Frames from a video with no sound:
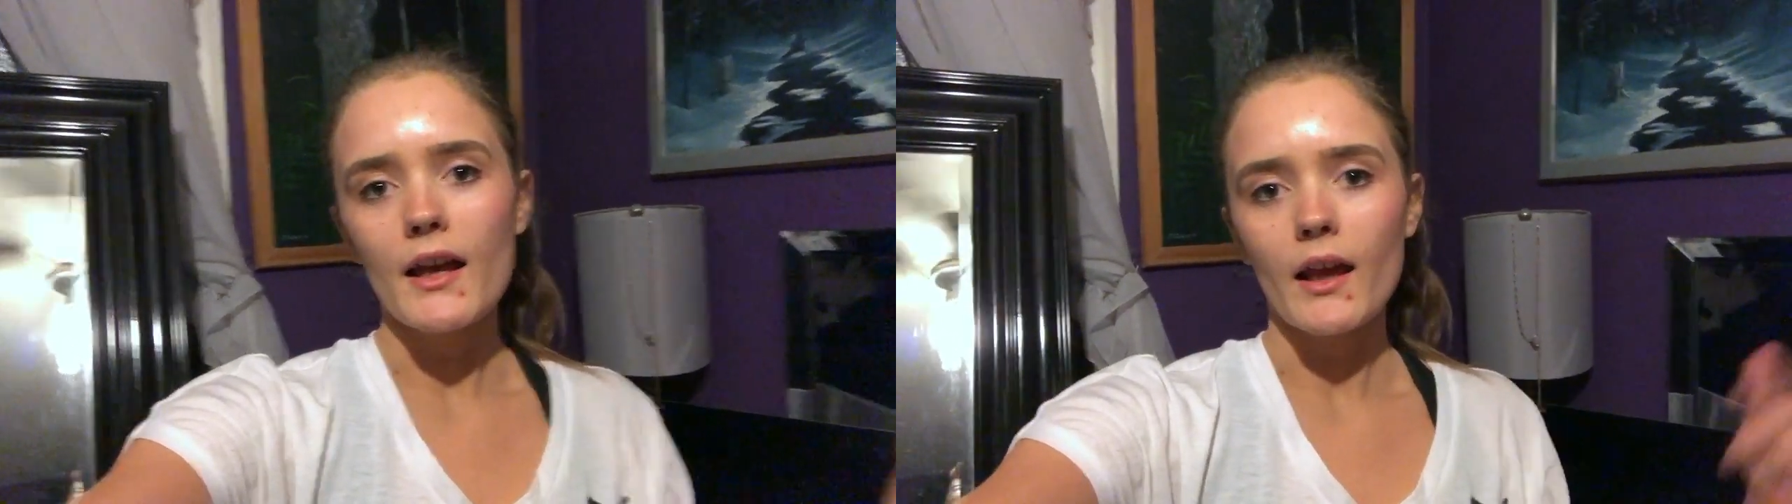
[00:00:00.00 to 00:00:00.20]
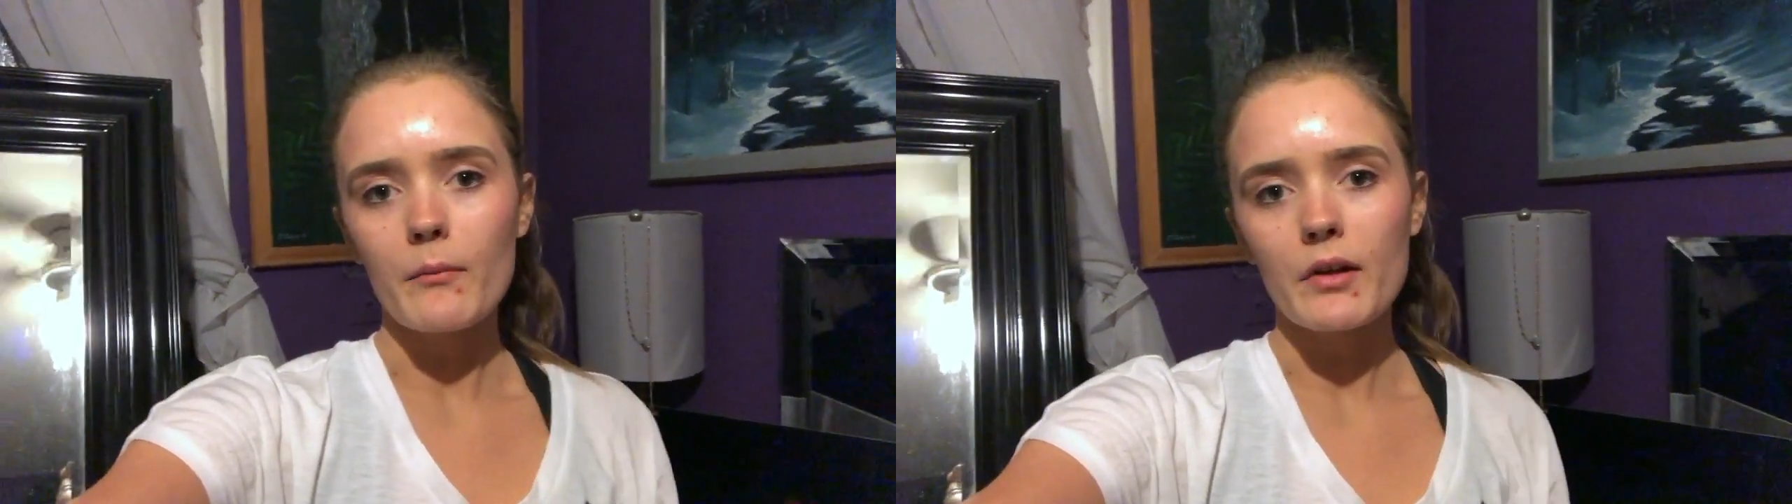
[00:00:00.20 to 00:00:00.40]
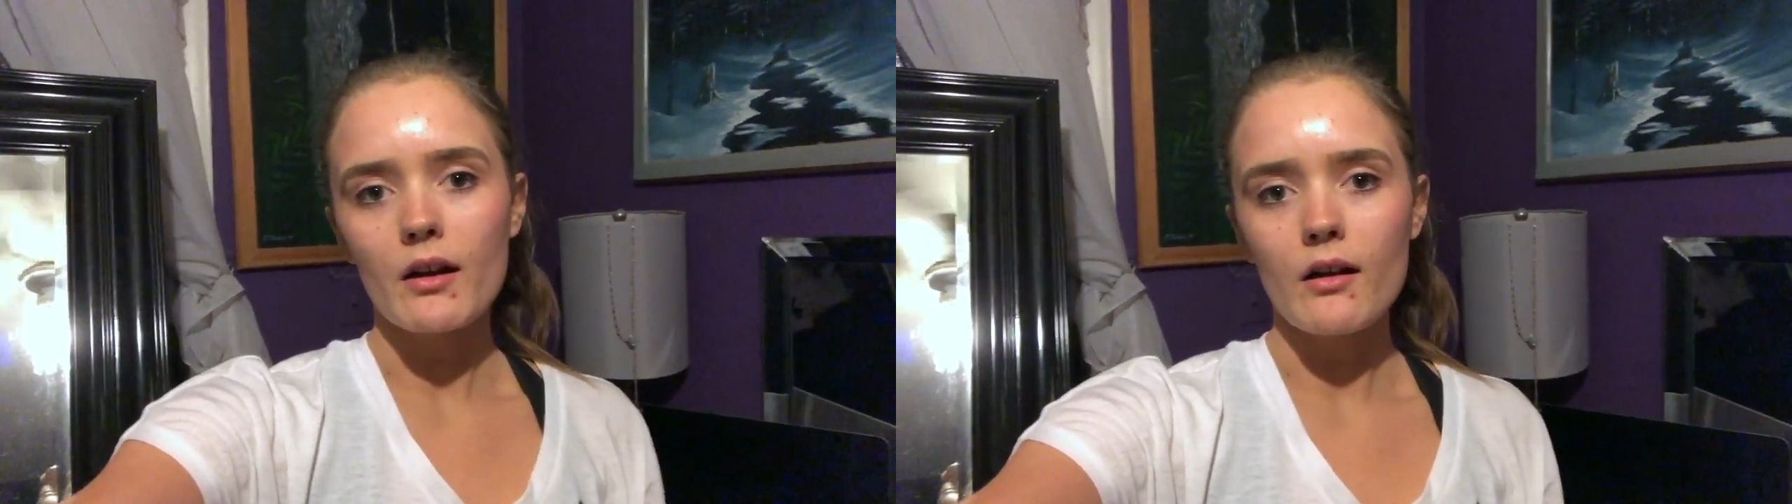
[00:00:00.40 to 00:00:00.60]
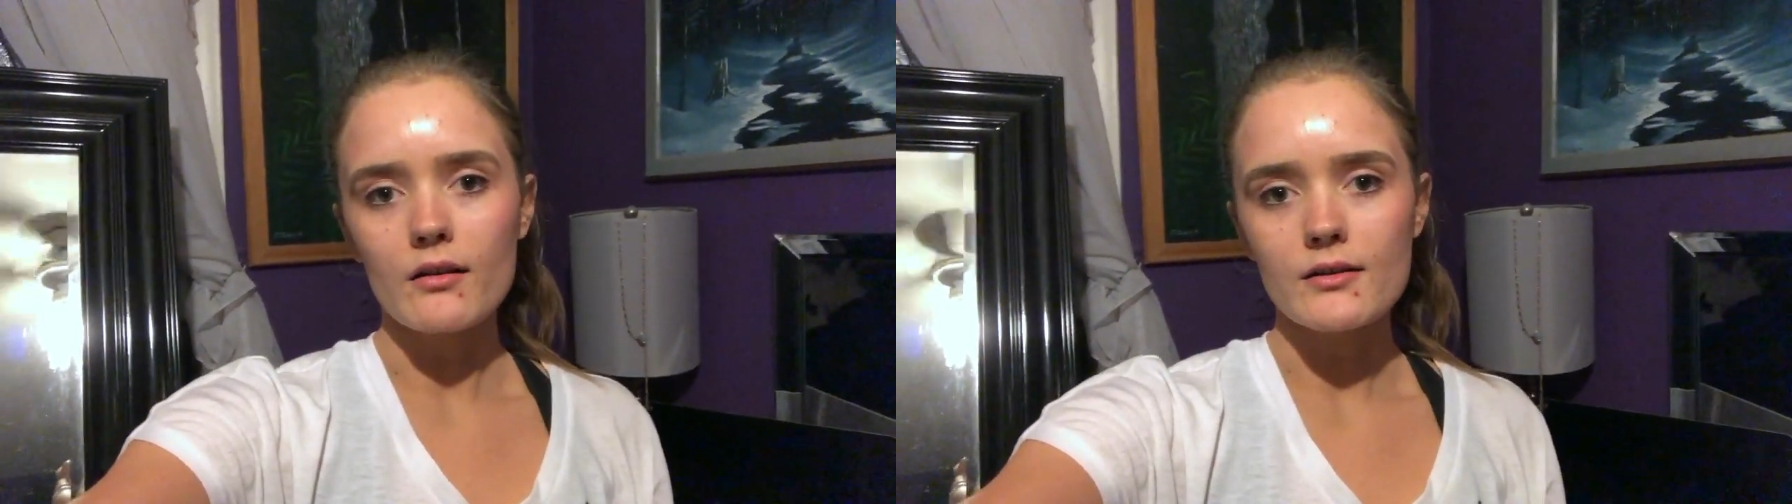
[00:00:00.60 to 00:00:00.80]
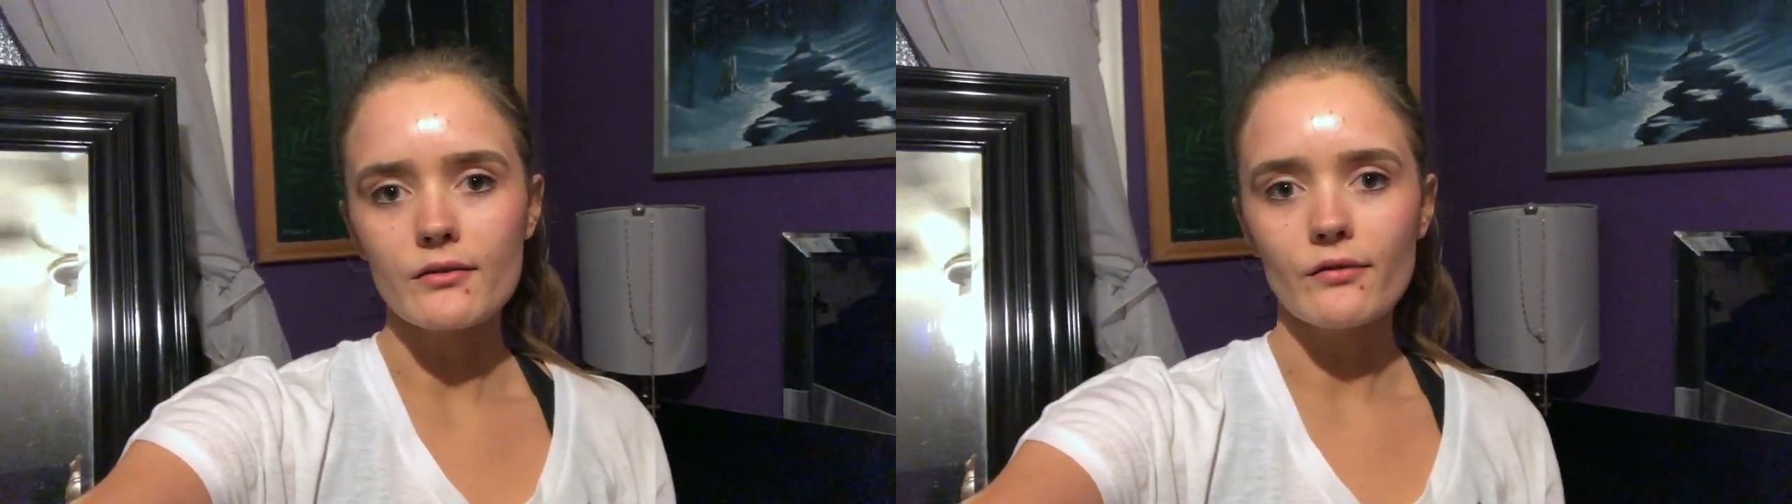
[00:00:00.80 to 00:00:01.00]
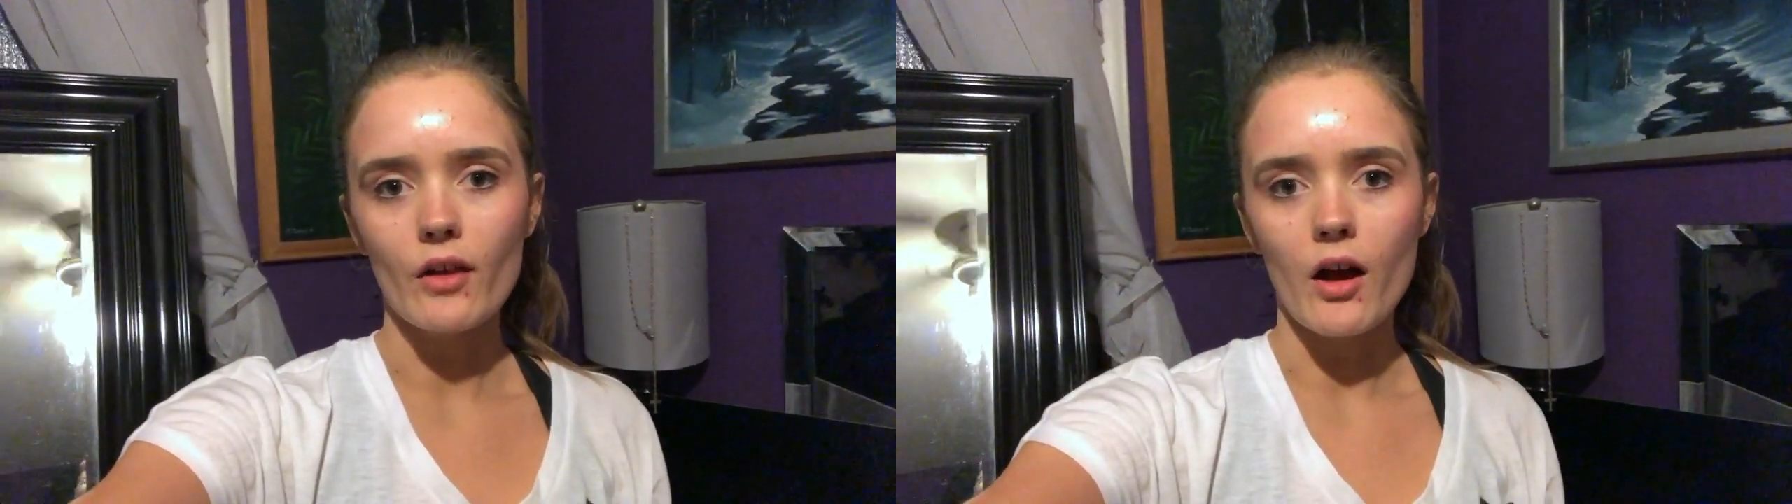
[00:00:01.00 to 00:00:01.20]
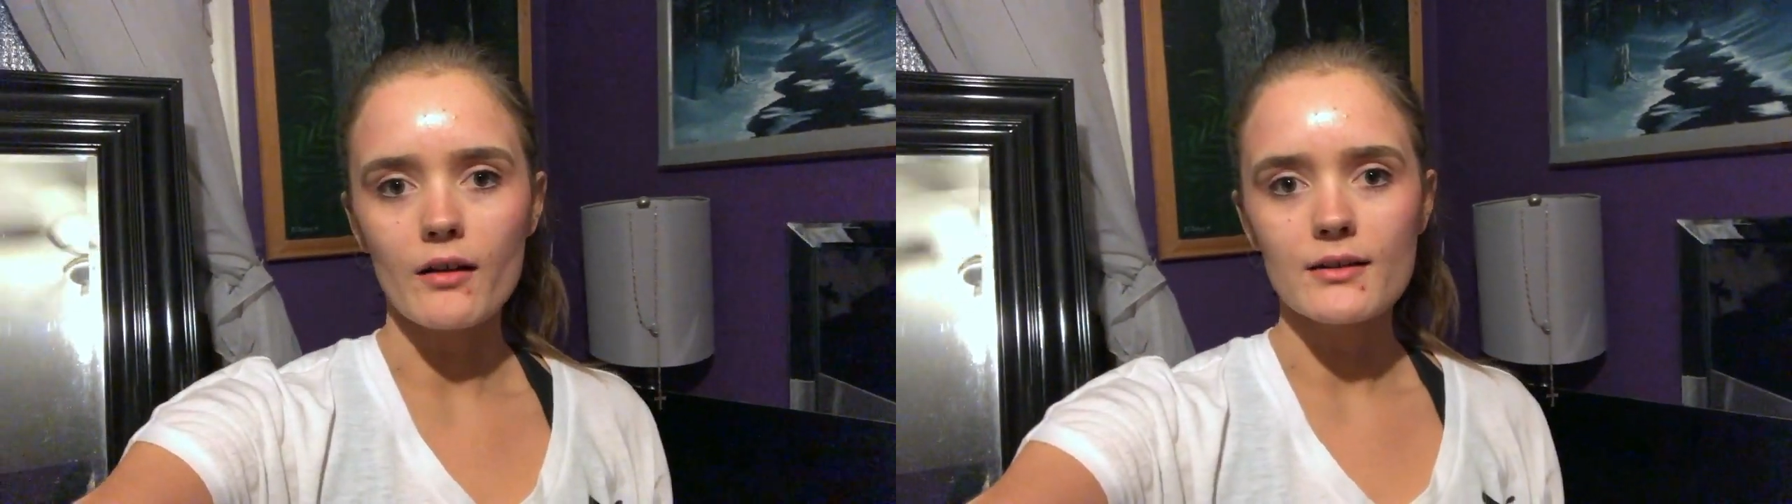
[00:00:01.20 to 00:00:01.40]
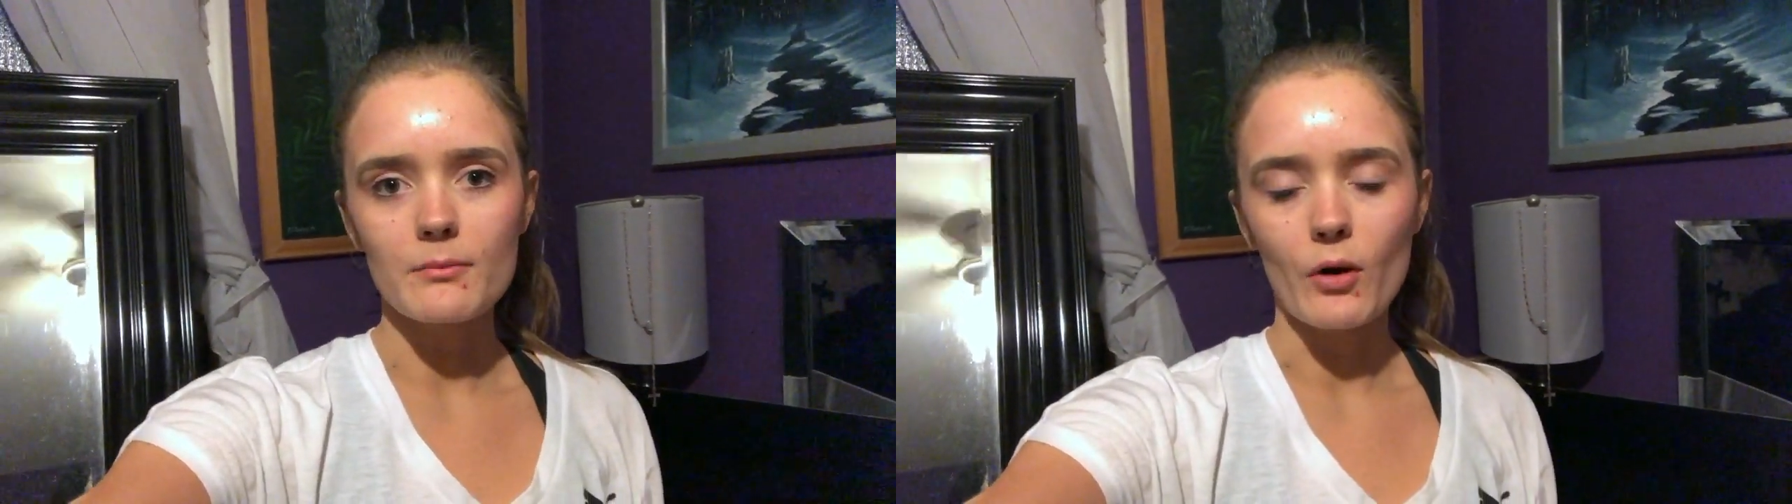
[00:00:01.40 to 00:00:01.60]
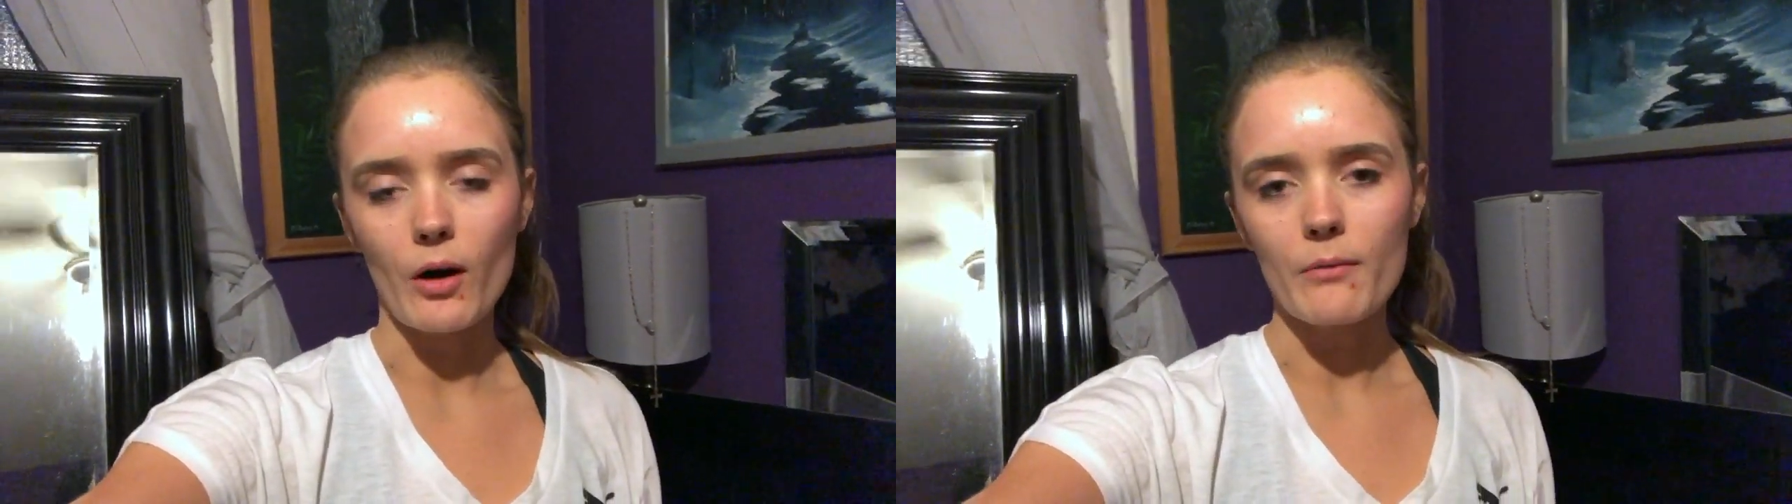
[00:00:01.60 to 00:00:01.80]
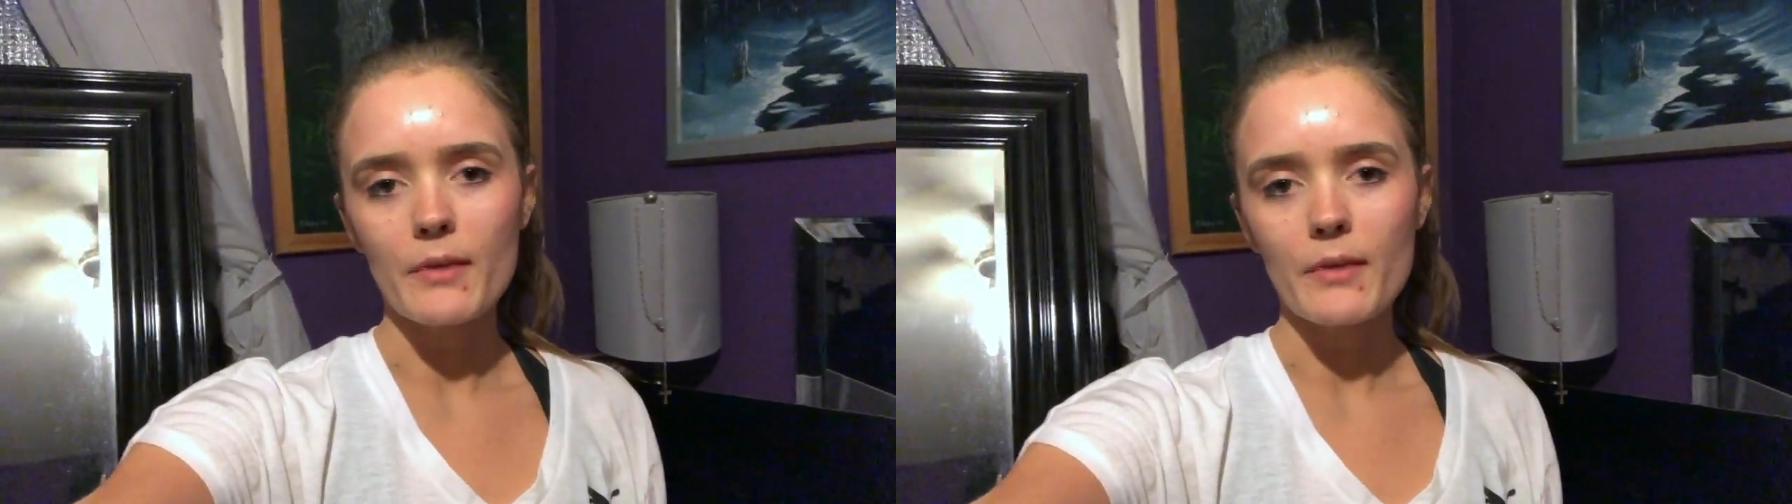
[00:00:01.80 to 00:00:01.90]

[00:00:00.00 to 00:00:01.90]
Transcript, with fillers: am gonna also vlog tomorrow,